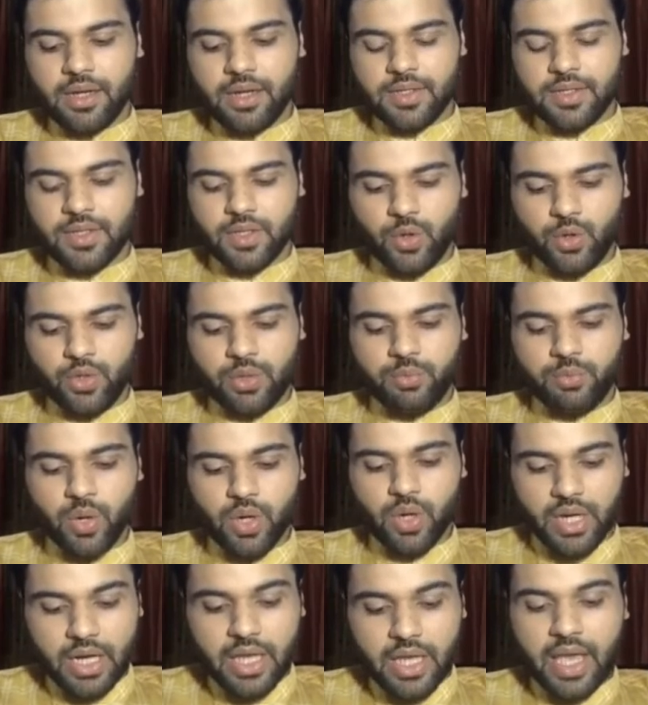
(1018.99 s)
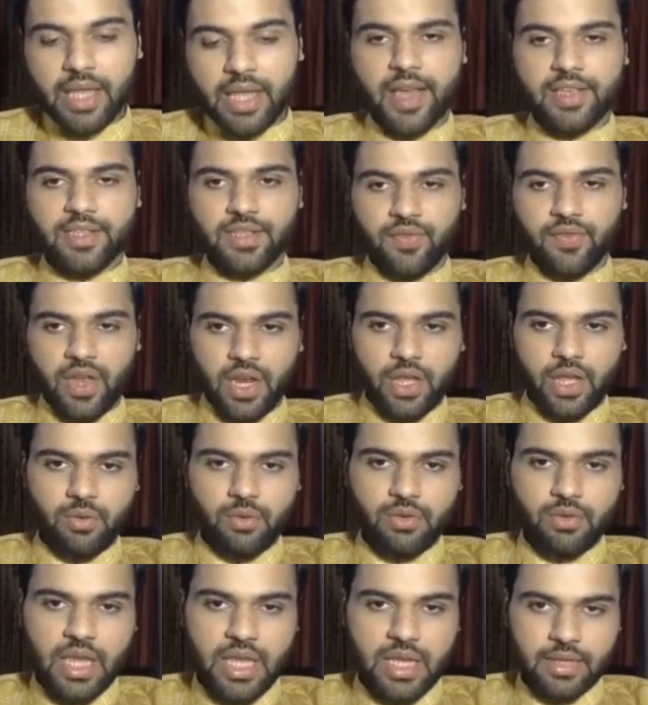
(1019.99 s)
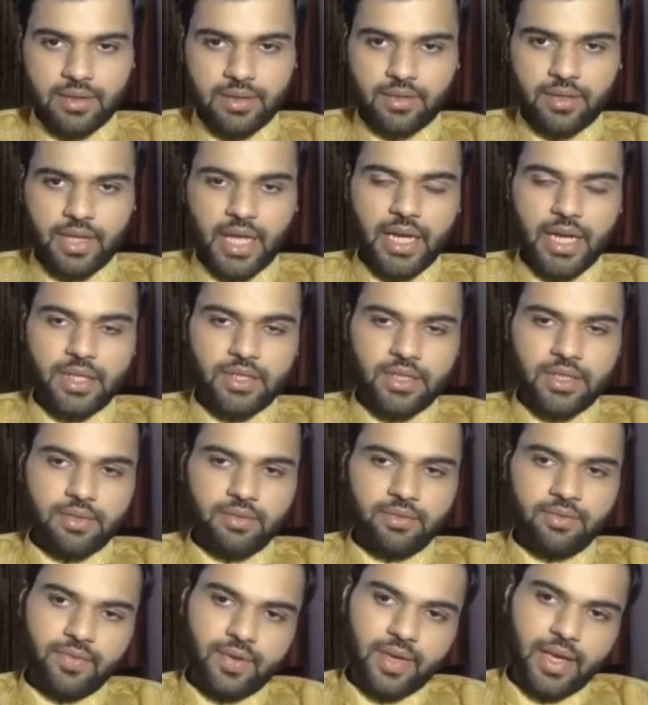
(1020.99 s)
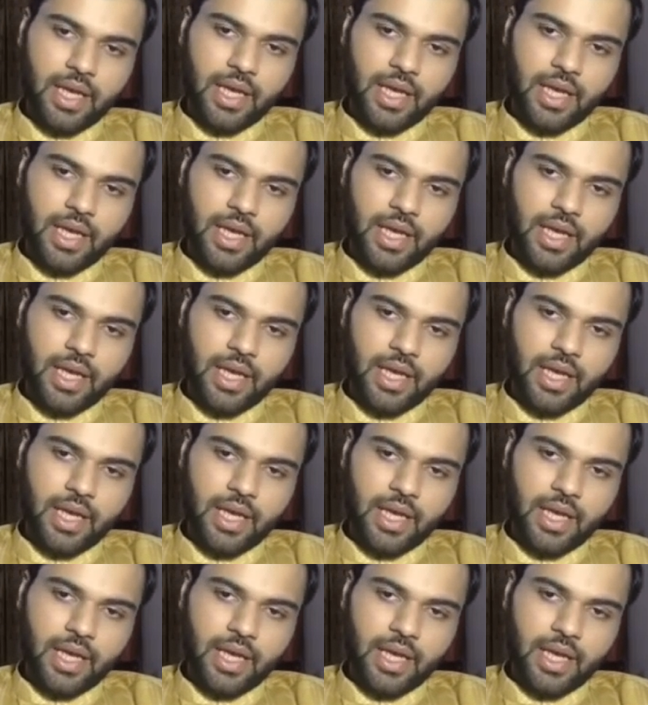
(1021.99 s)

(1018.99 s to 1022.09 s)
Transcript: So the book again has a very unique narrative,